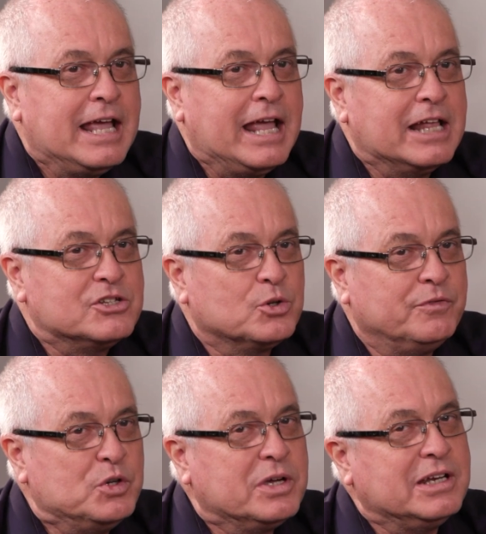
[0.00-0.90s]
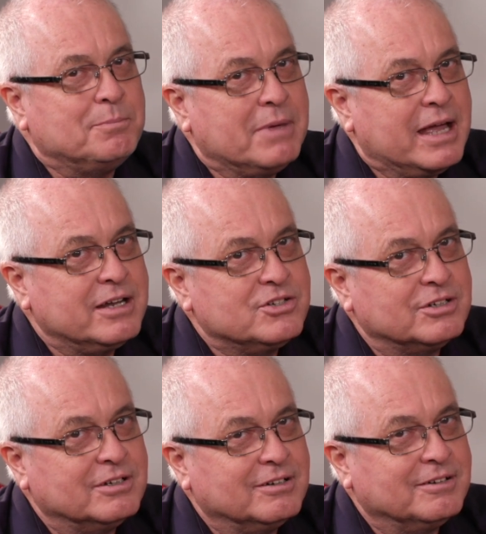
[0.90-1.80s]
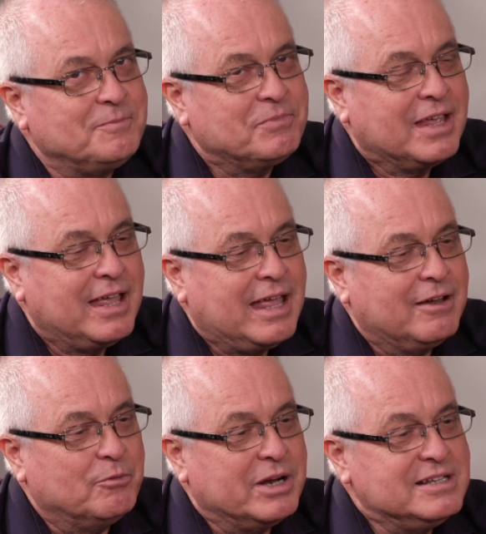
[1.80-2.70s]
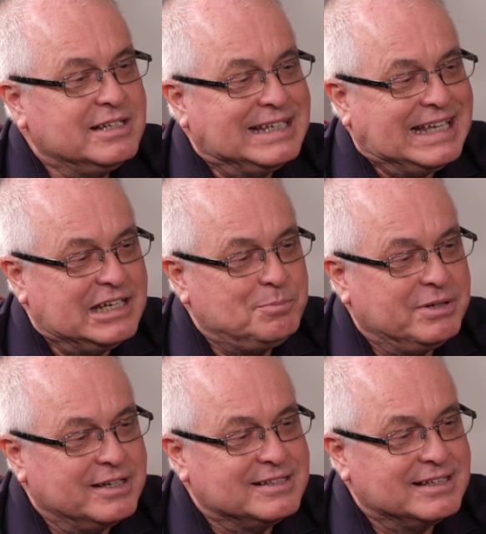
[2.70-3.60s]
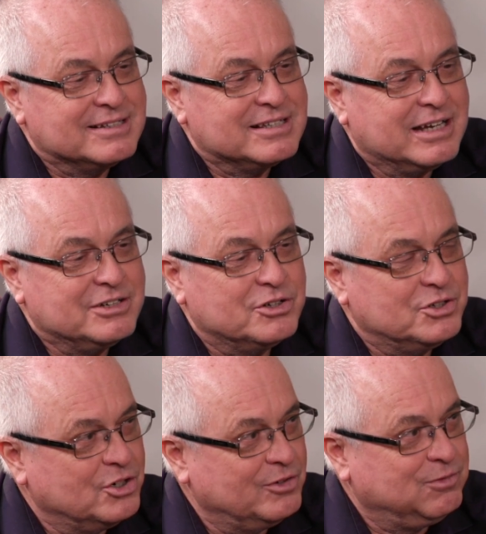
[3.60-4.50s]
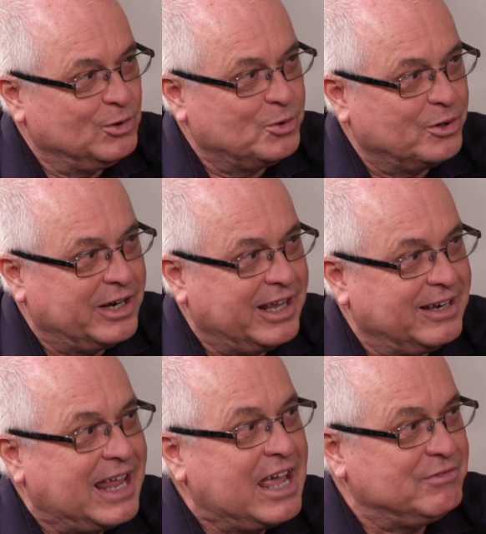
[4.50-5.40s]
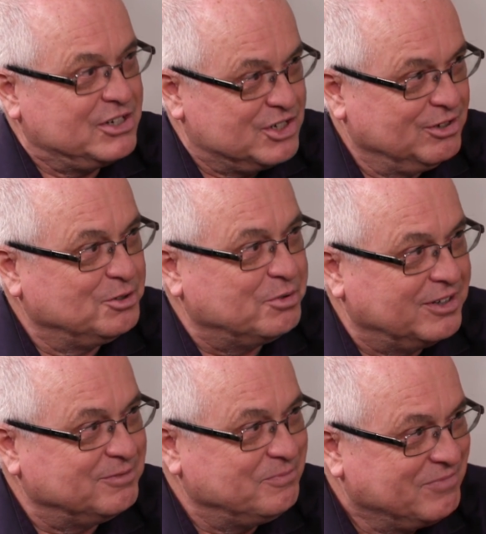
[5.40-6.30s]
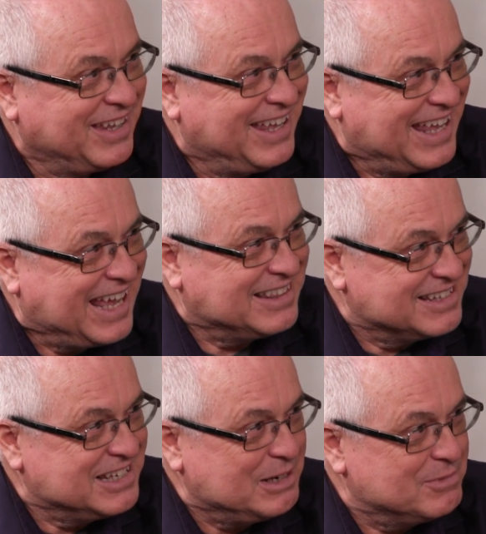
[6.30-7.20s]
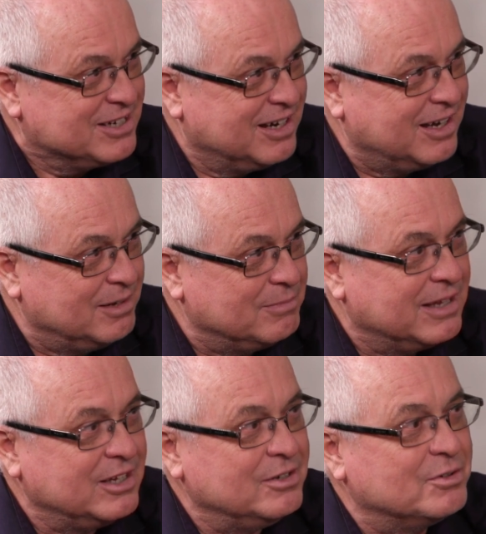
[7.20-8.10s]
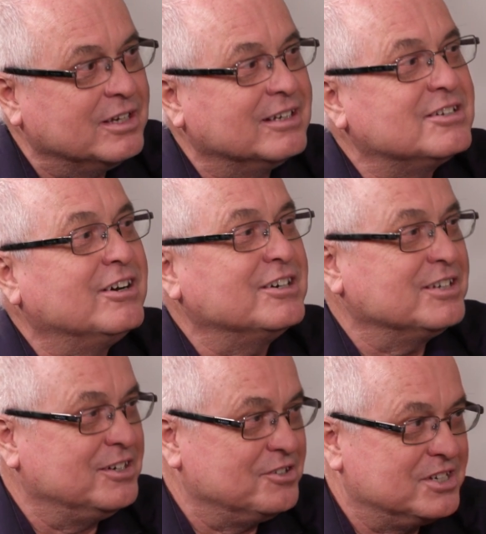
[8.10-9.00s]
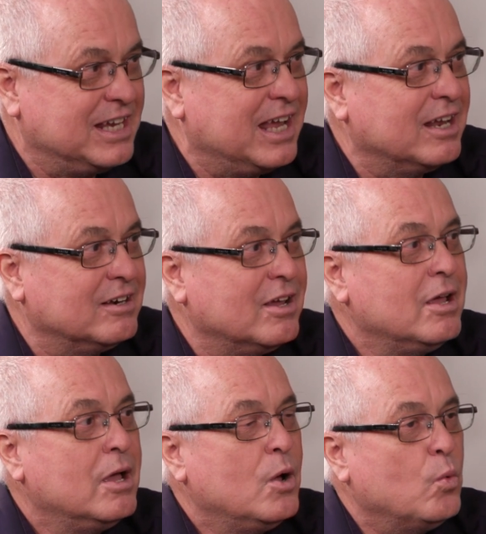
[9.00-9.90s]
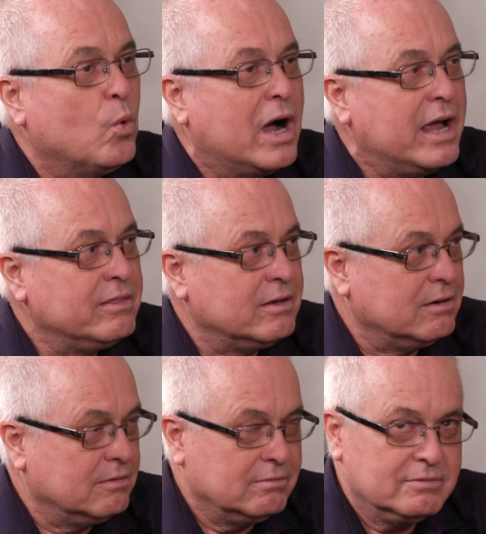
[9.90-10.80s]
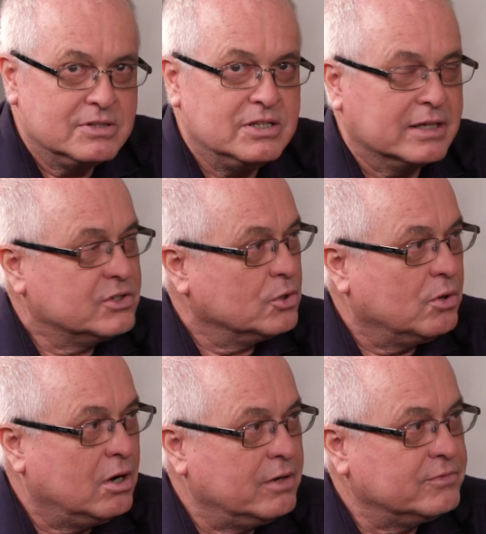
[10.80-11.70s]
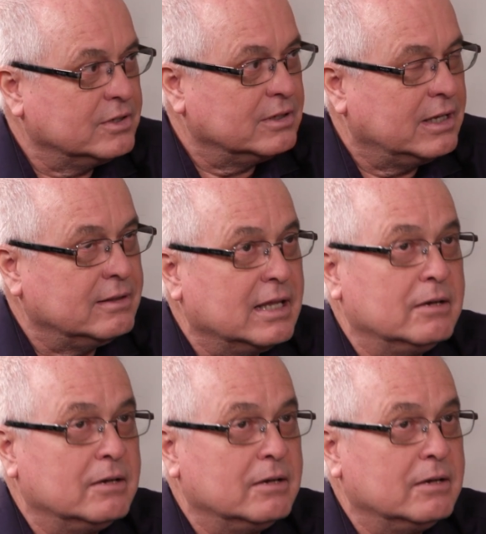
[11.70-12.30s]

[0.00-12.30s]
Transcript: And so if you can imagine raising guinea pigs inside your dirt floor and having children at the same time, you can start to understand why they're sick so often. And